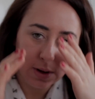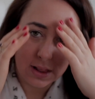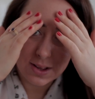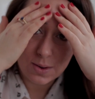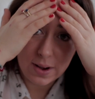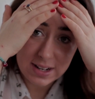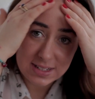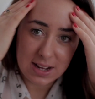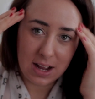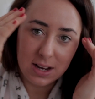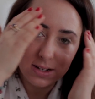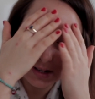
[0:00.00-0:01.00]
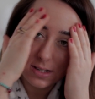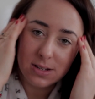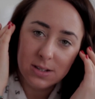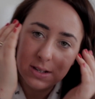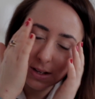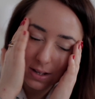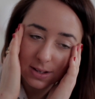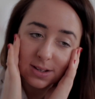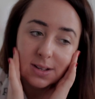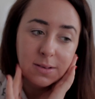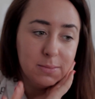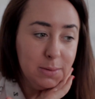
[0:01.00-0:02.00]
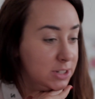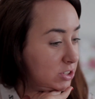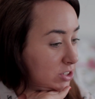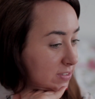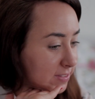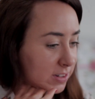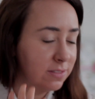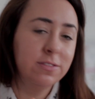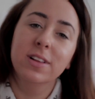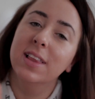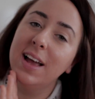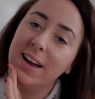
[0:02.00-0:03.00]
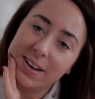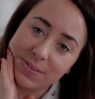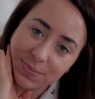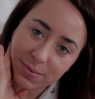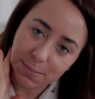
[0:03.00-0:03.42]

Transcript: Well, look quite tanned. Maybe I should have gone for light.